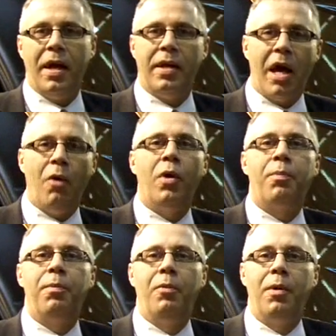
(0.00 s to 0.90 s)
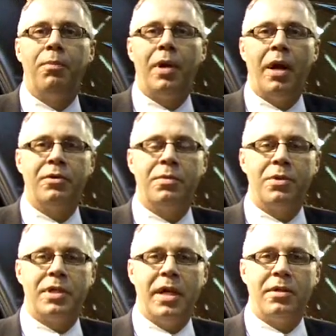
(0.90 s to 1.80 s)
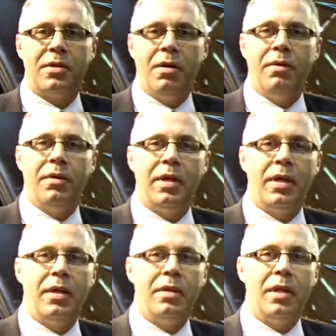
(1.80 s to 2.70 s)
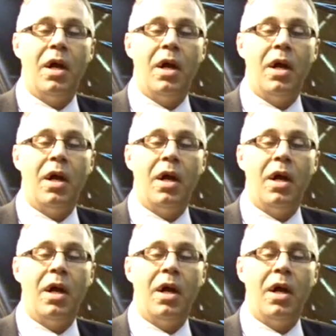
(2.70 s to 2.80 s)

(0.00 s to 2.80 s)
and now we're proud to present on the